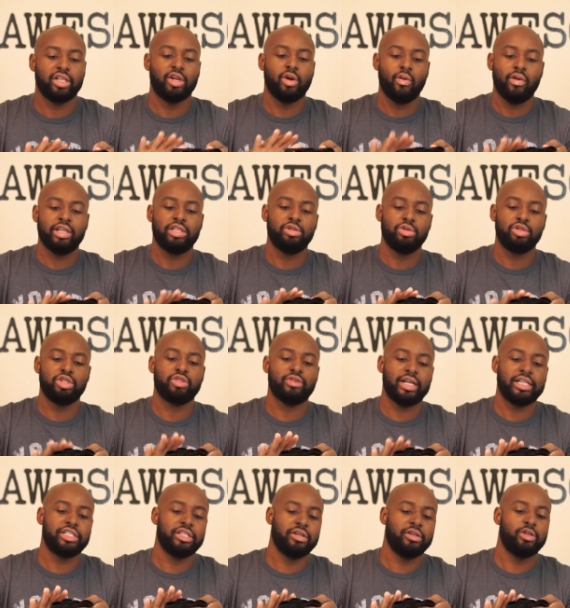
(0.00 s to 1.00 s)
going to
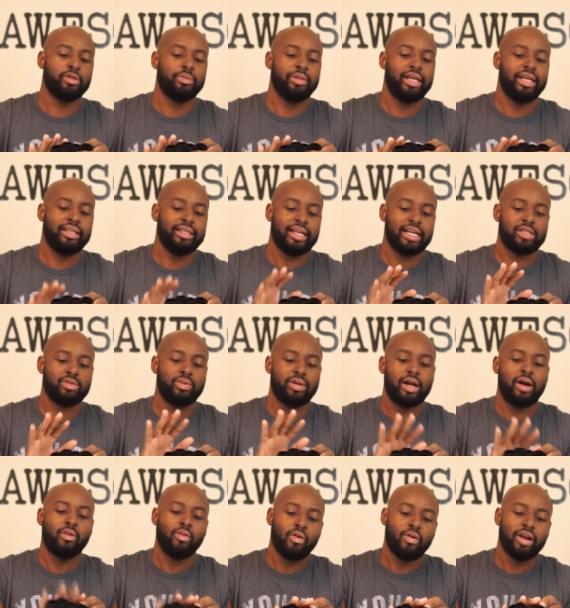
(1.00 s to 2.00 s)
stretch a little bit and that's what
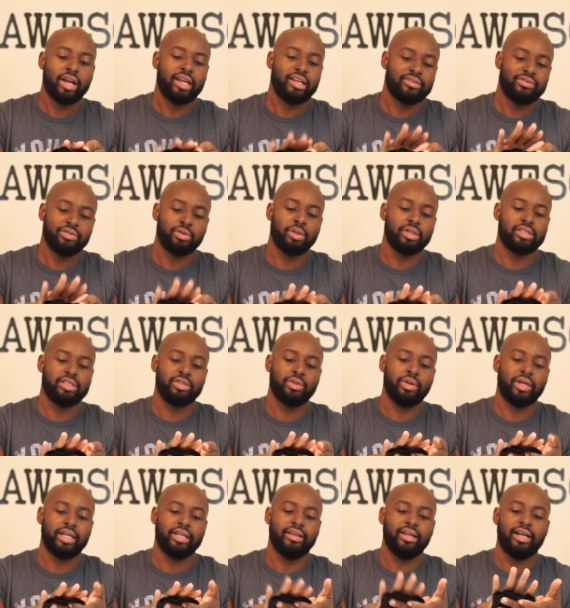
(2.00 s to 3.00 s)
I wanted for it so
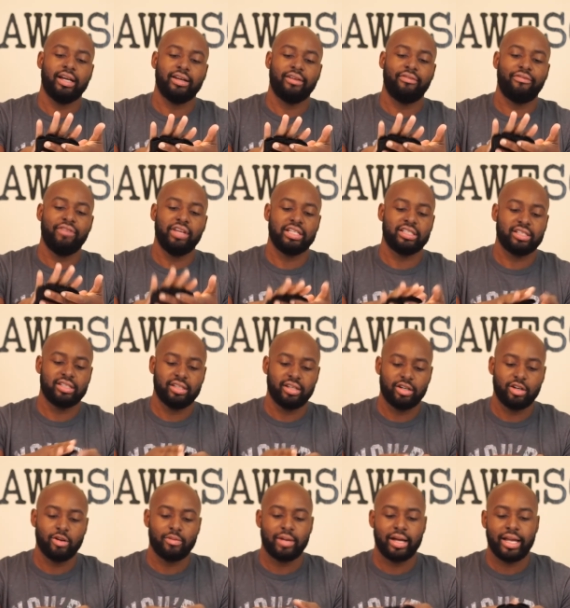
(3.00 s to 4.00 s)
it could uh, fit
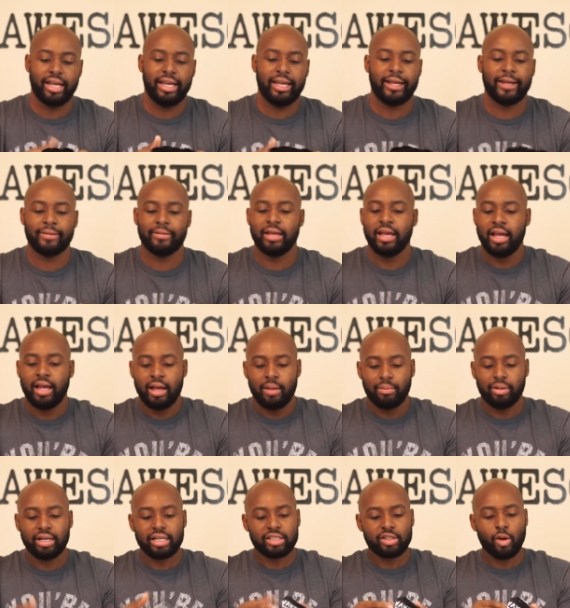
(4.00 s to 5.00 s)
snug on my hand.
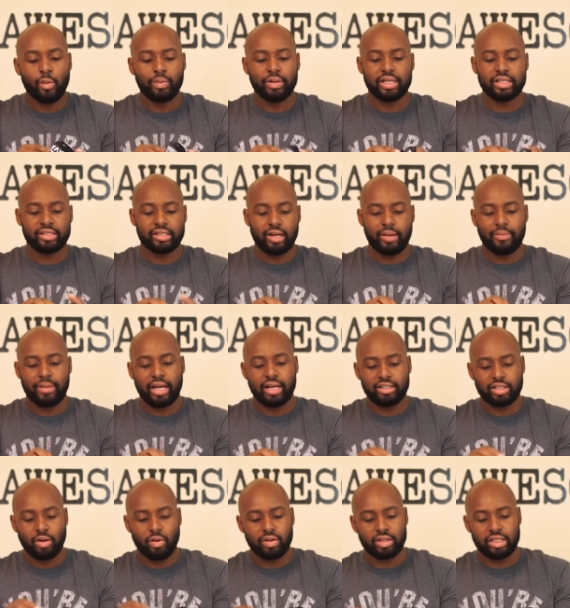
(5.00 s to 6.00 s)
But let's open this up, man.
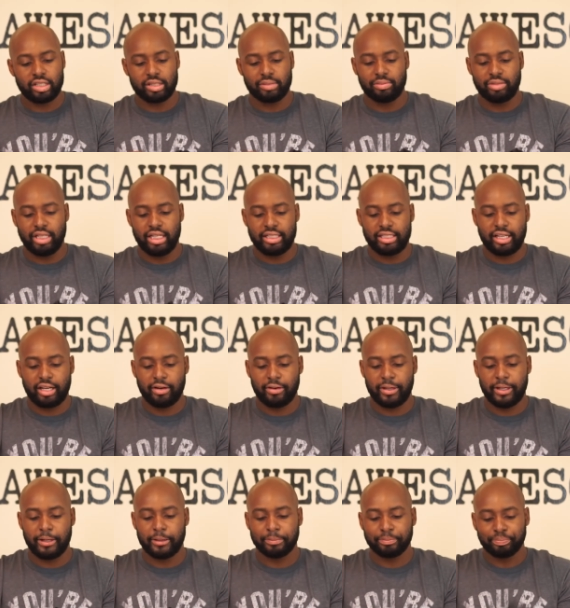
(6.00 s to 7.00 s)
Let's go into some detail
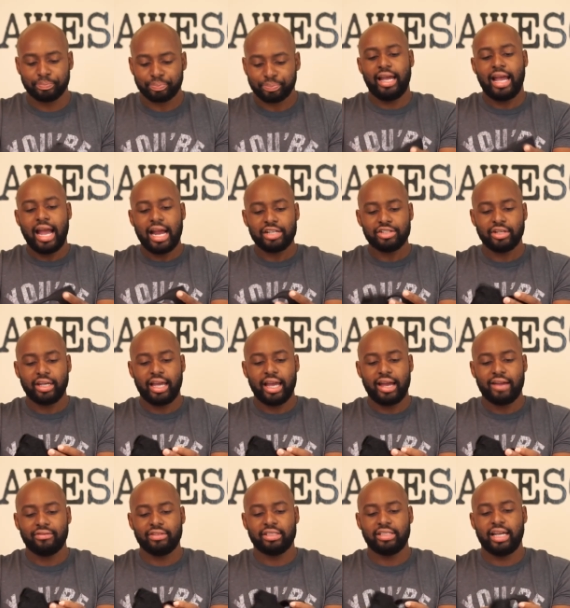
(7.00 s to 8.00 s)
here. They actually
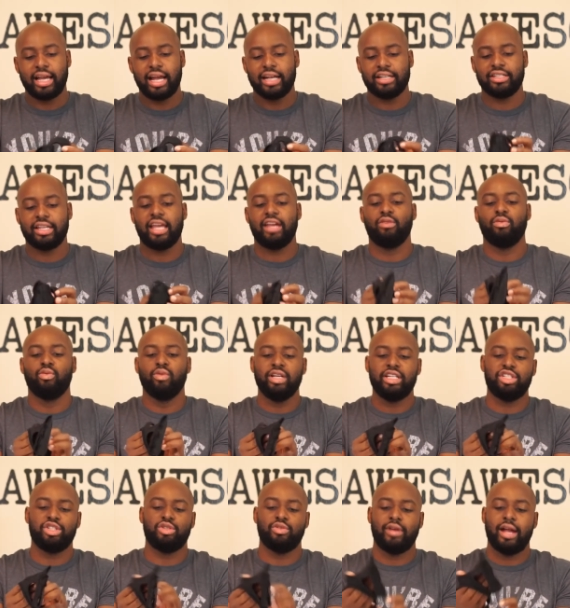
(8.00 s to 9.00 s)
have attached a
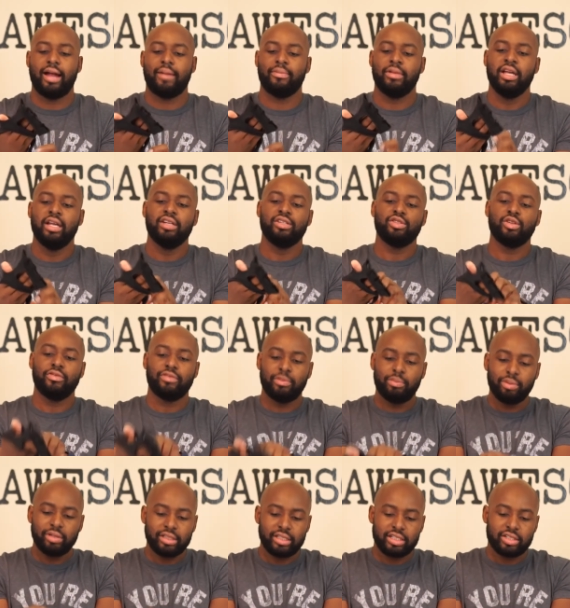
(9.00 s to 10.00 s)
wrist strap. So if you
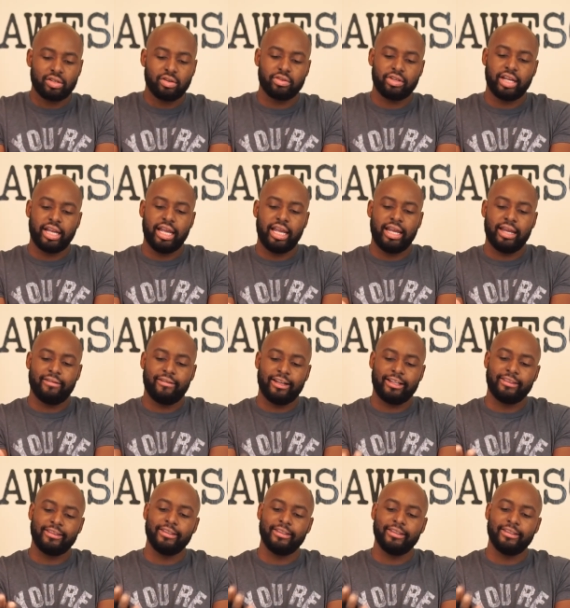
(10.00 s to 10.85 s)
put this on your hand like